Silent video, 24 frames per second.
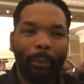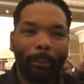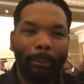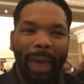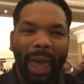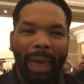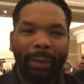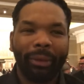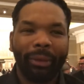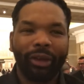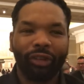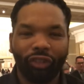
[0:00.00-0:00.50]

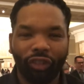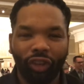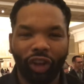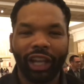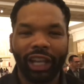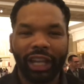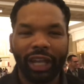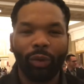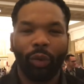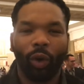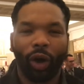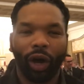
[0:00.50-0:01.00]
made me
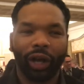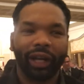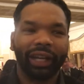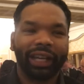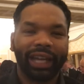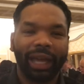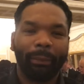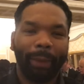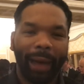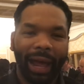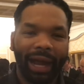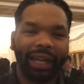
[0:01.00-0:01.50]
really want to
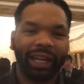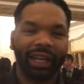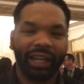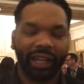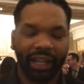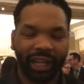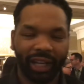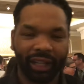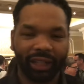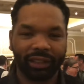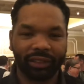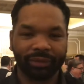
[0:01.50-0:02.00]
get back in
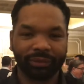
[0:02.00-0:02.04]
it.